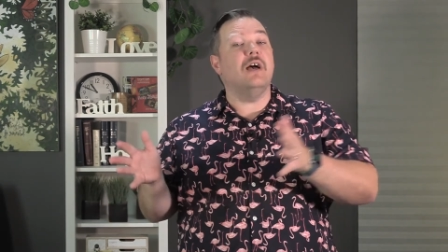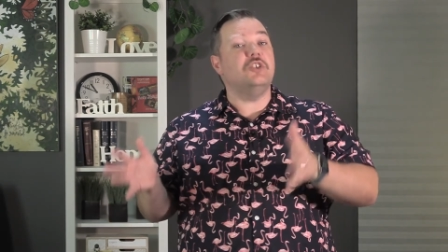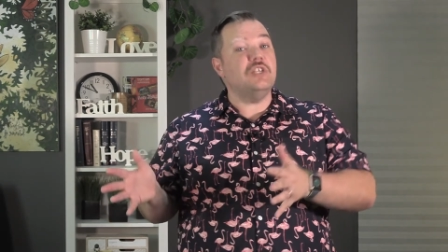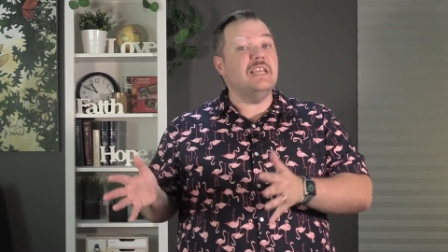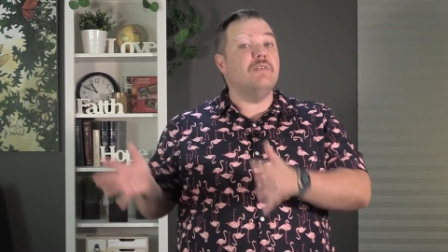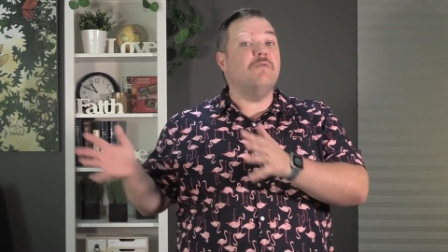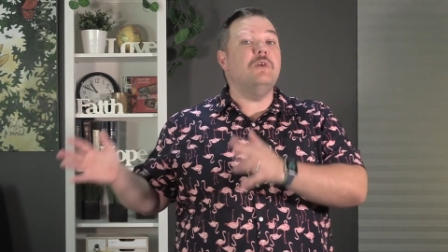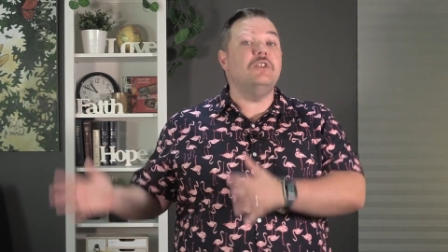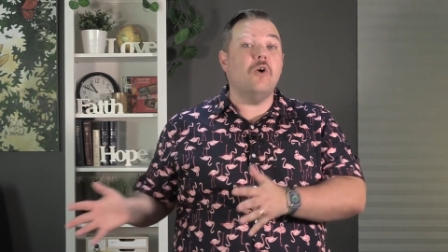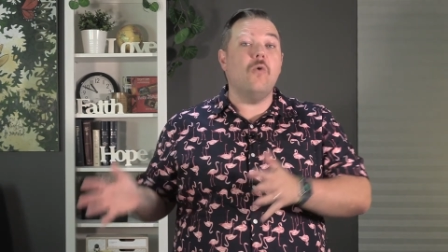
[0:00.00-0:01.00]
achieve if
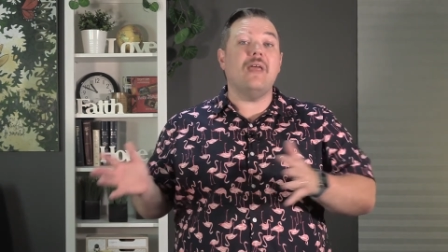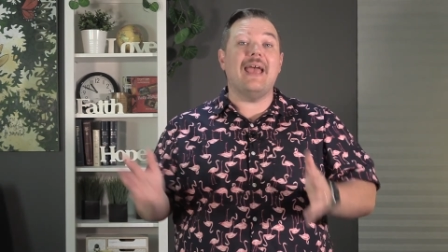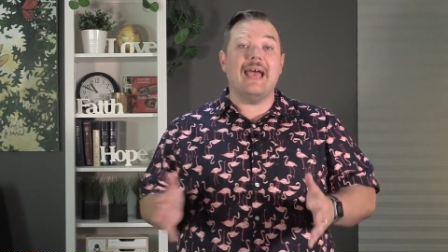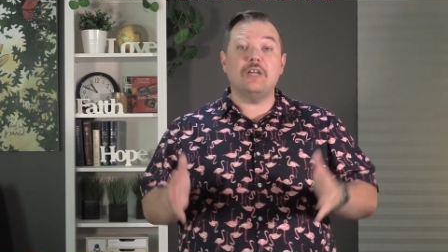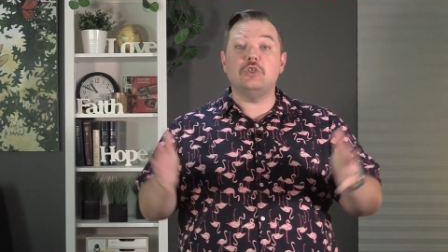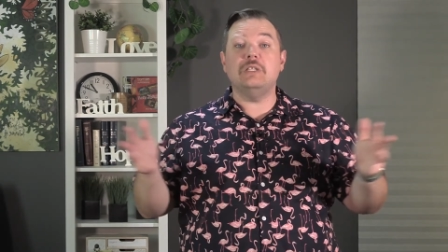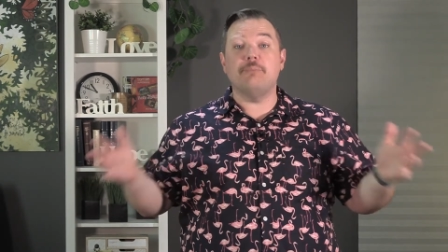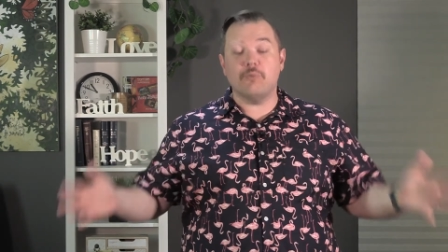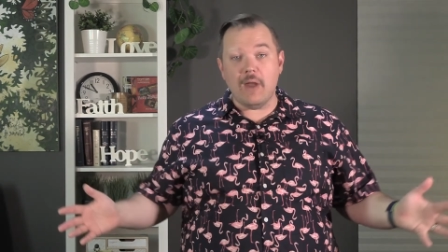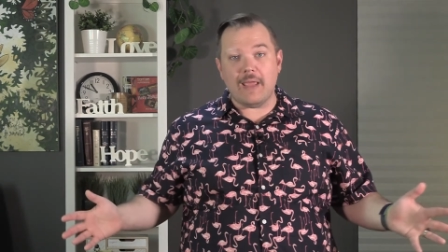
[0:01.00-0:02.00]
we don't actually
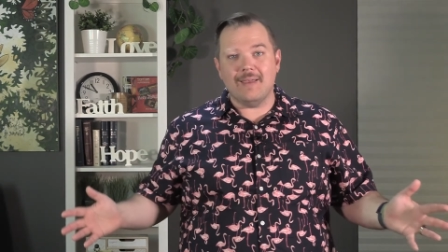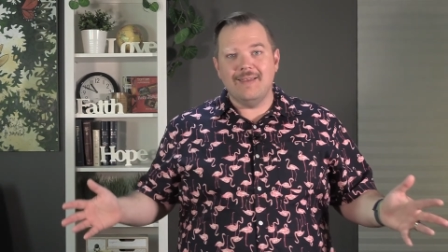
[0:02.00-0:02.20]
pray.